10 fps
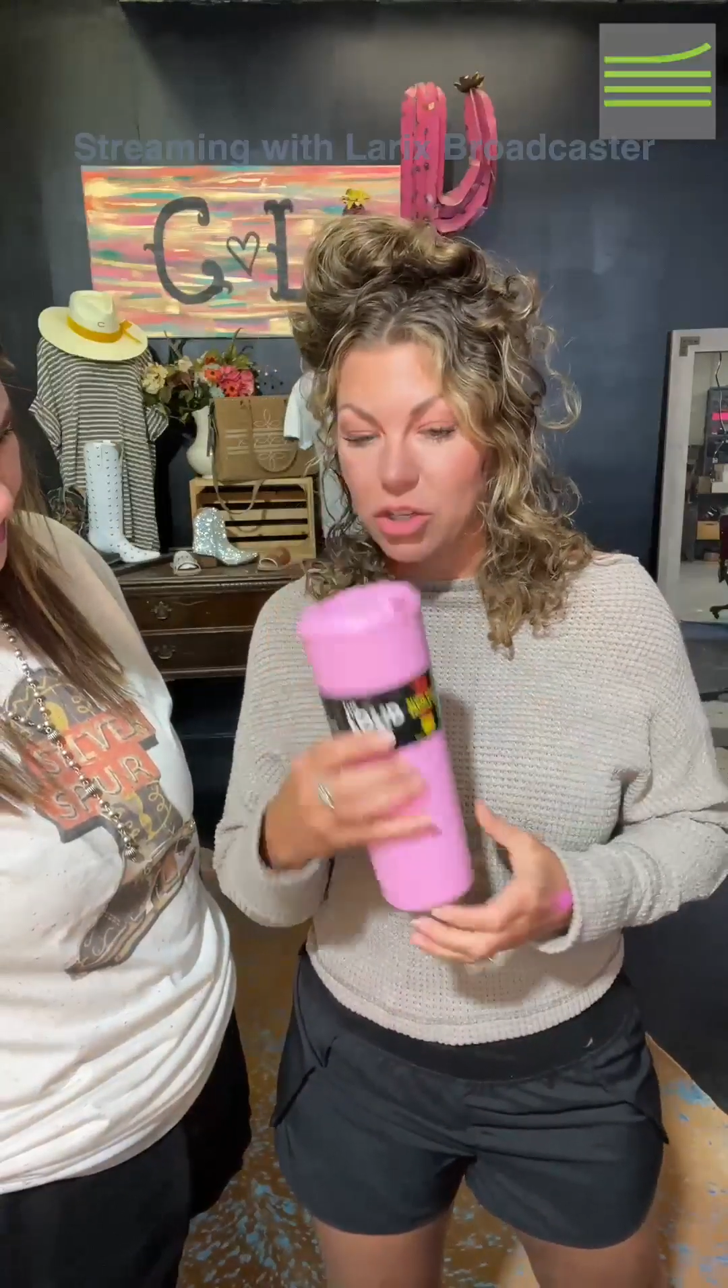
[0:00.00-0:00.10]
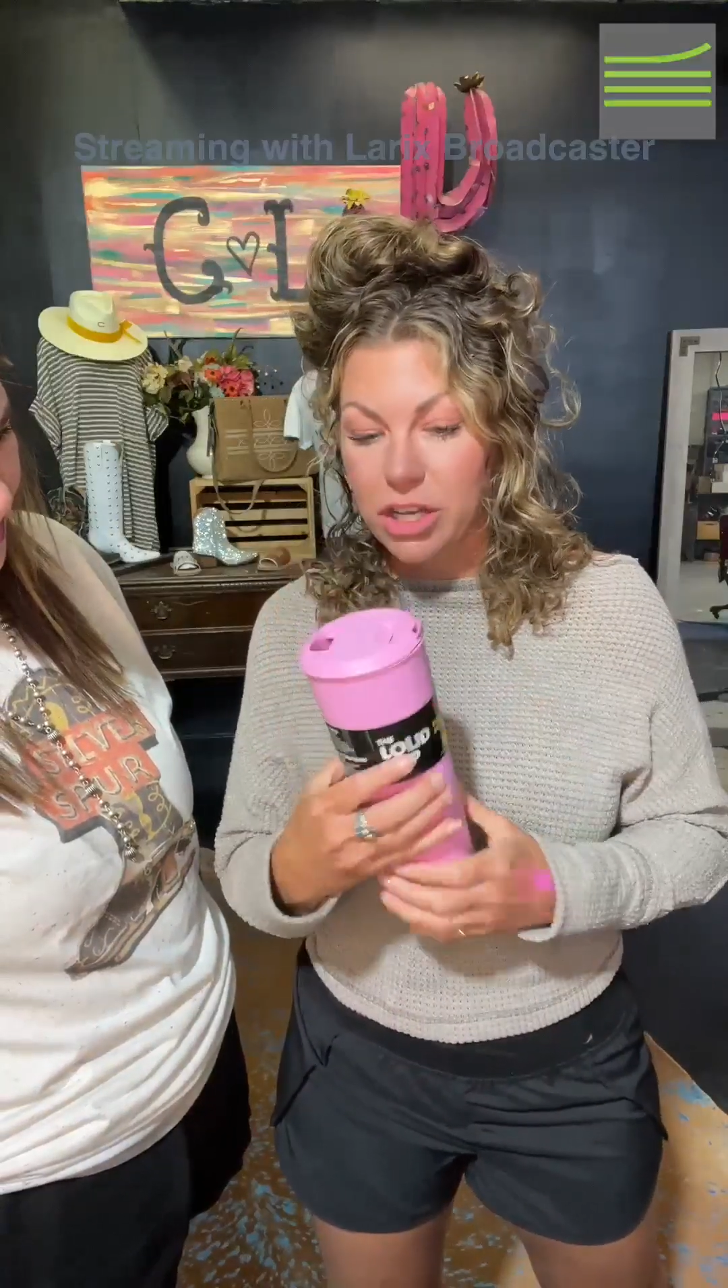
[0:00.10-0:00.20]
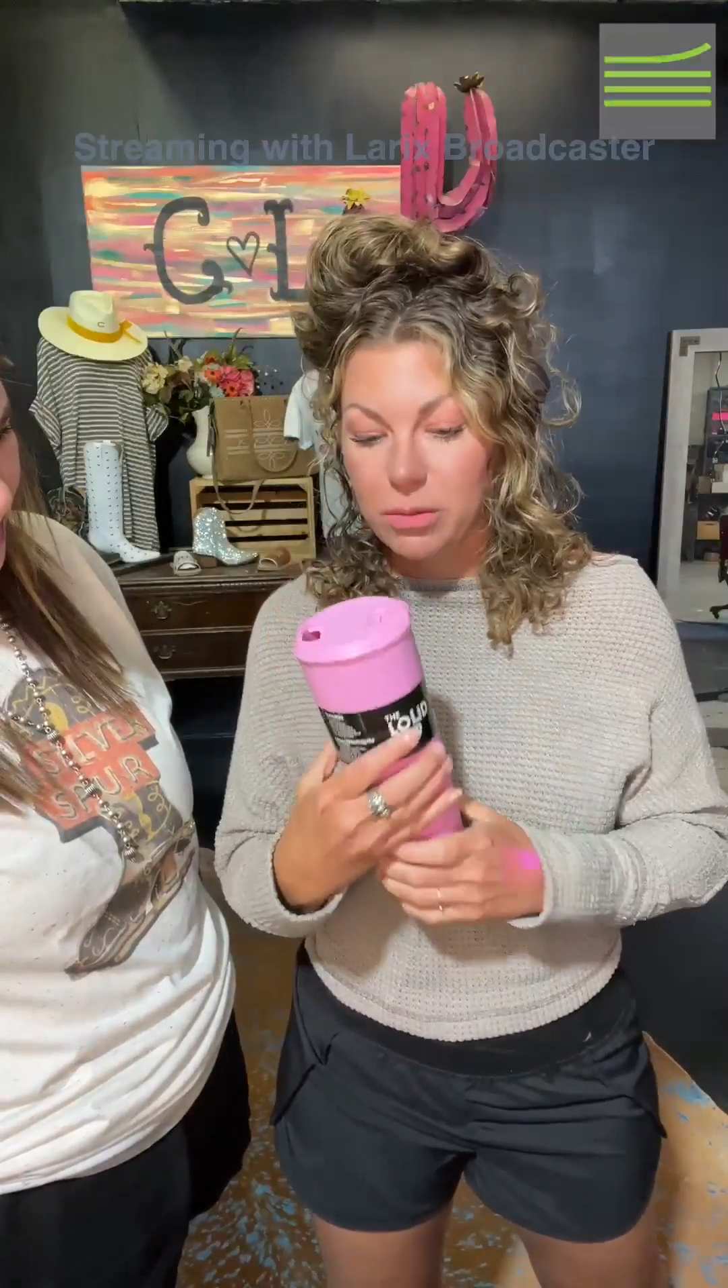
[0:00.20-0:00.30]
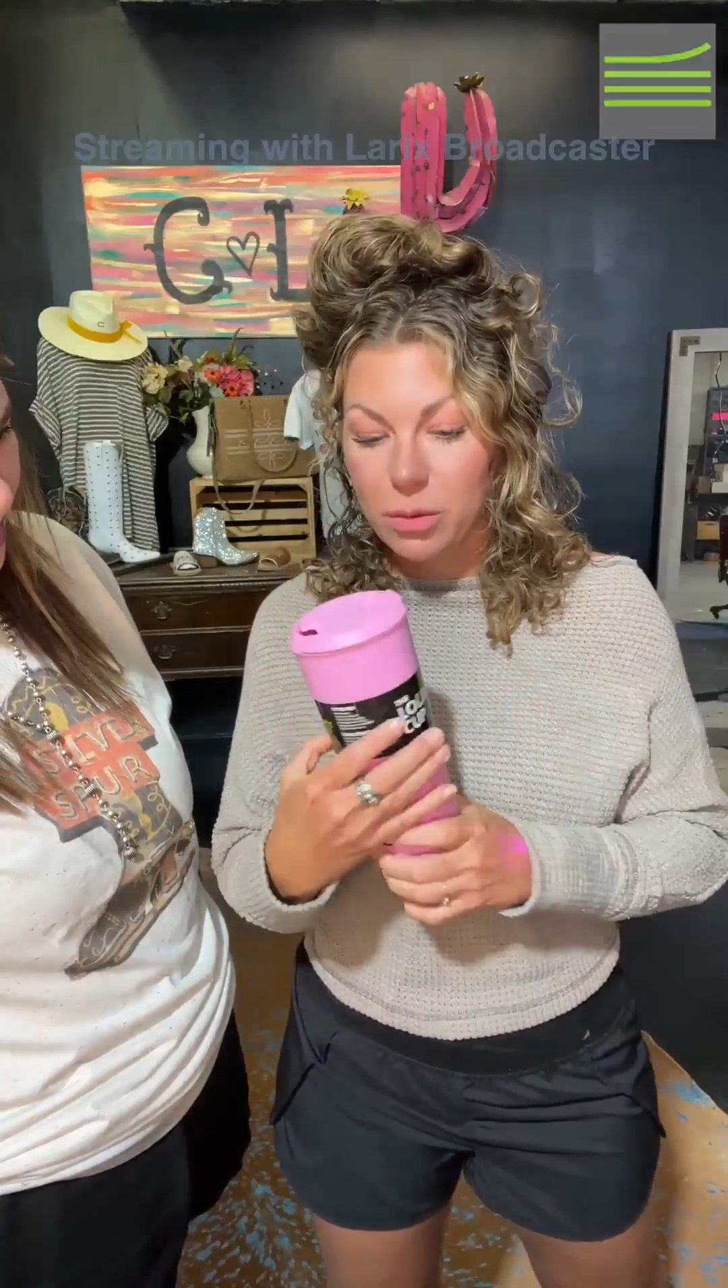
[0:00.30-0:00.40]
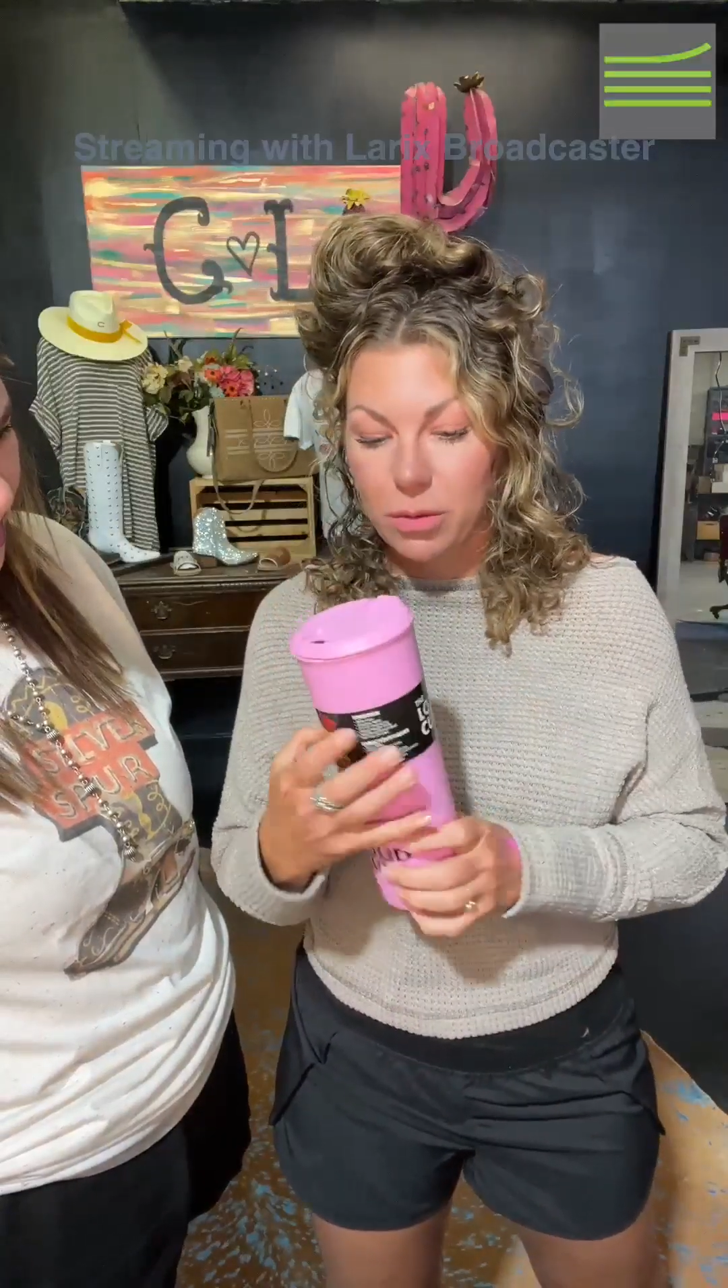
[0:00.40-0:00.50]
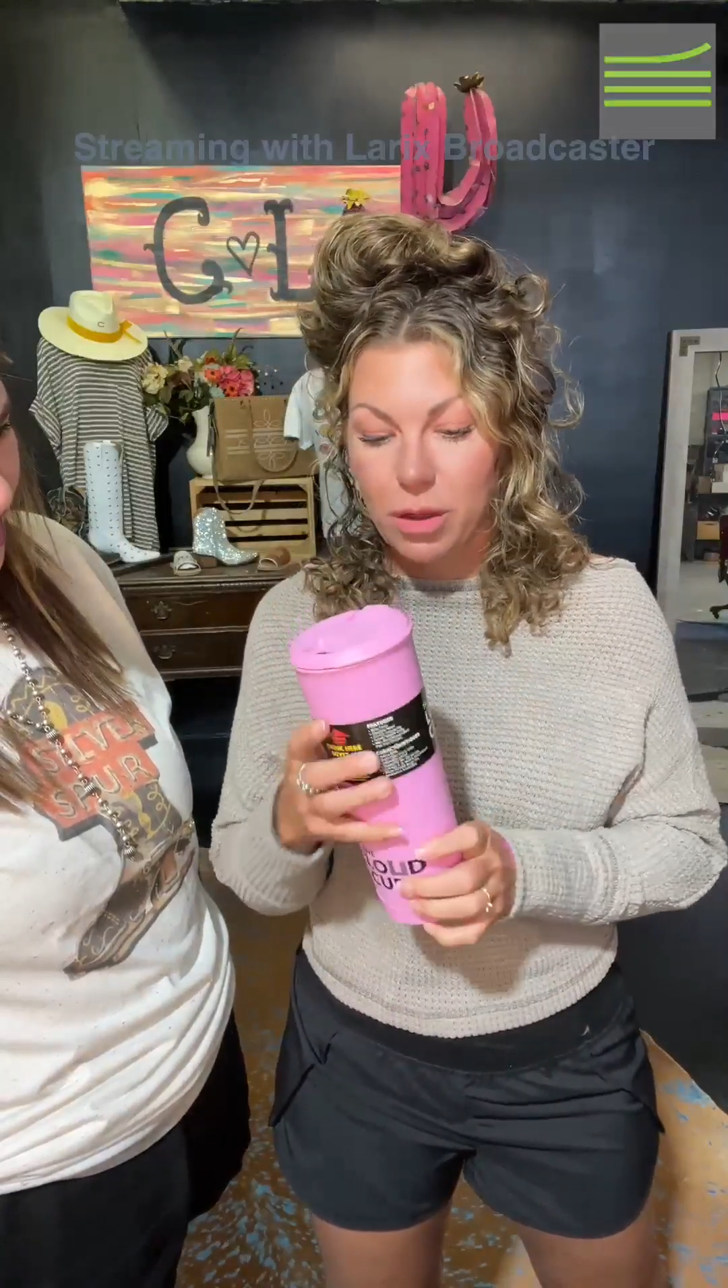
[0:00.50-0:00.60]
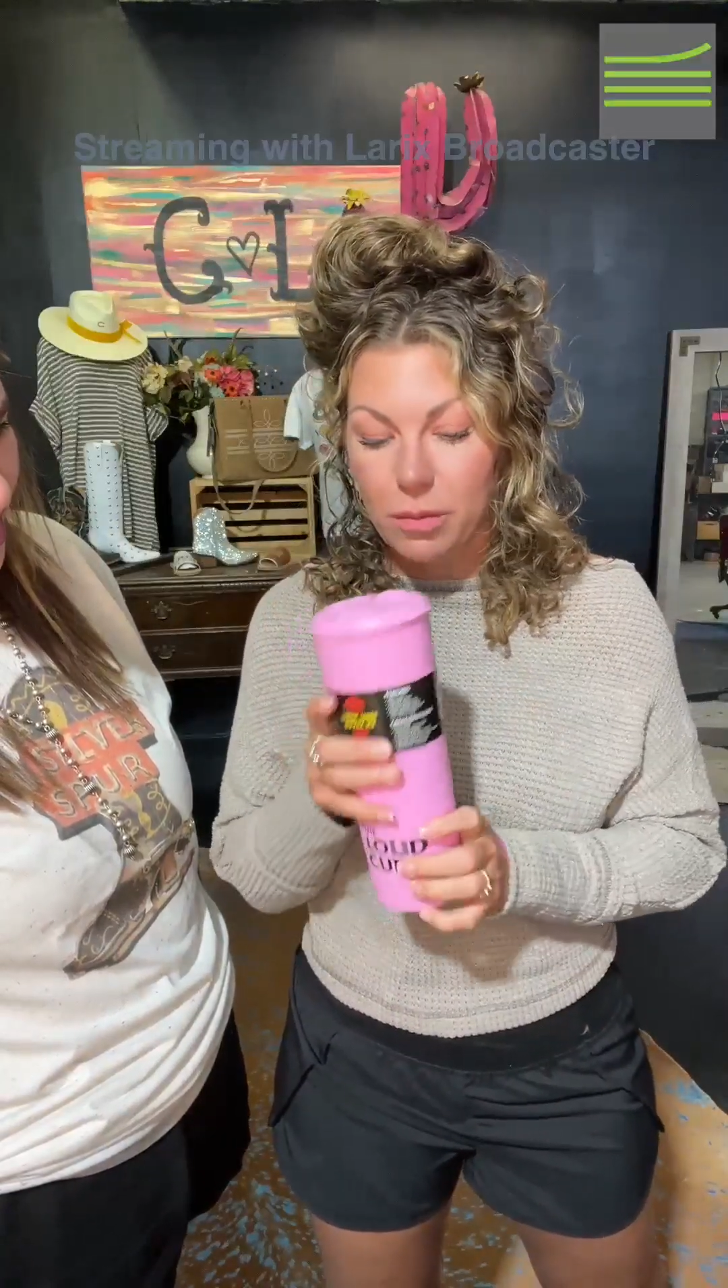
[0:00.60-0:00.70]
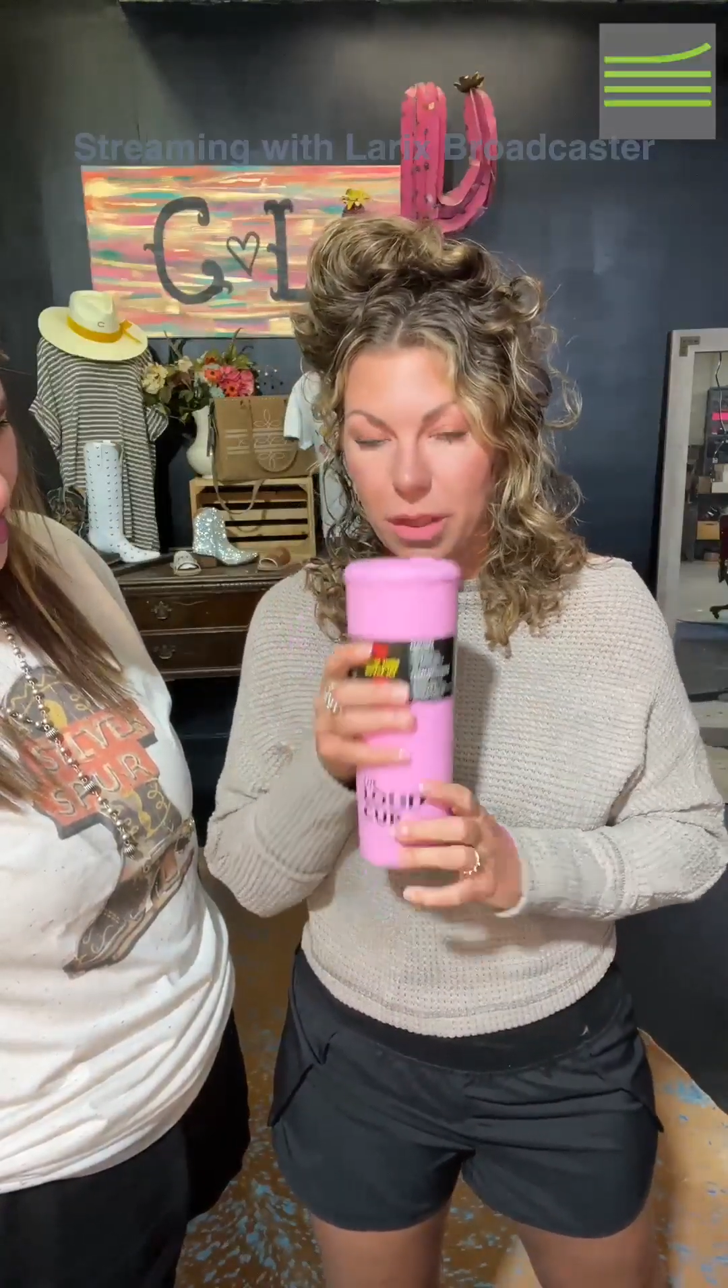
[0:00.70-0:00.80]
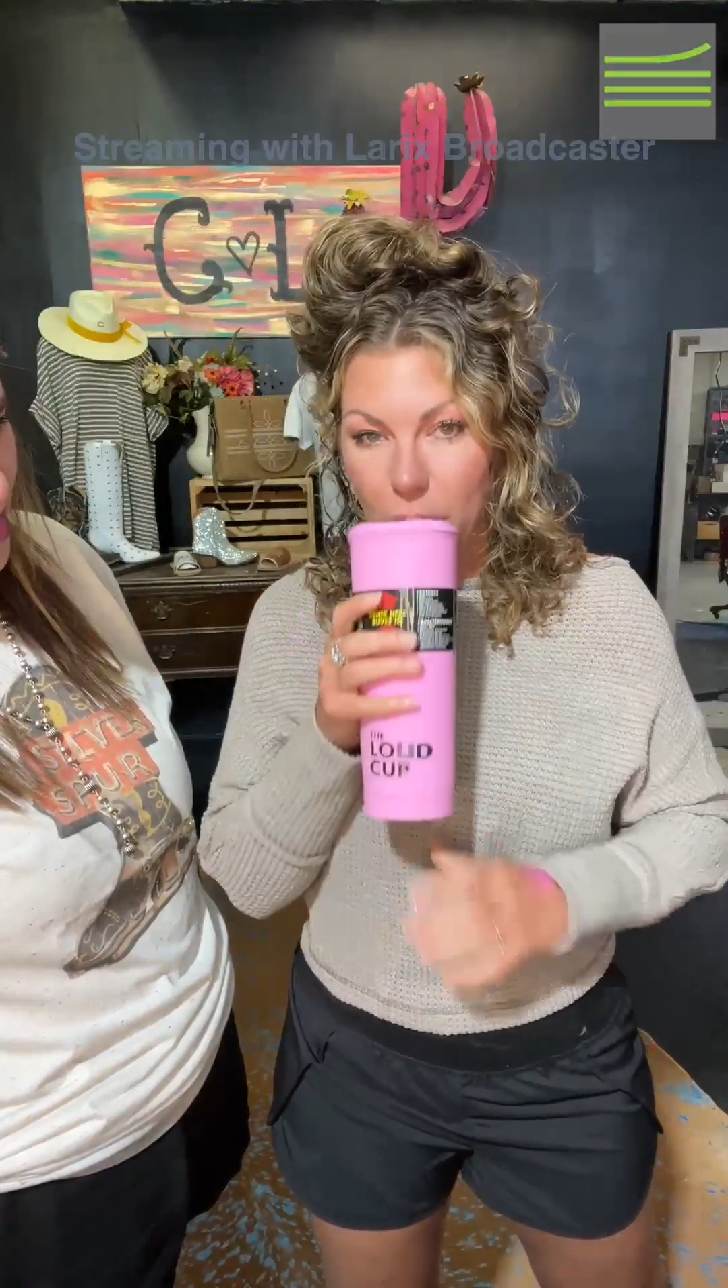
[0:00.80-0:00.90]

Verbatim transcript: So Chase won't know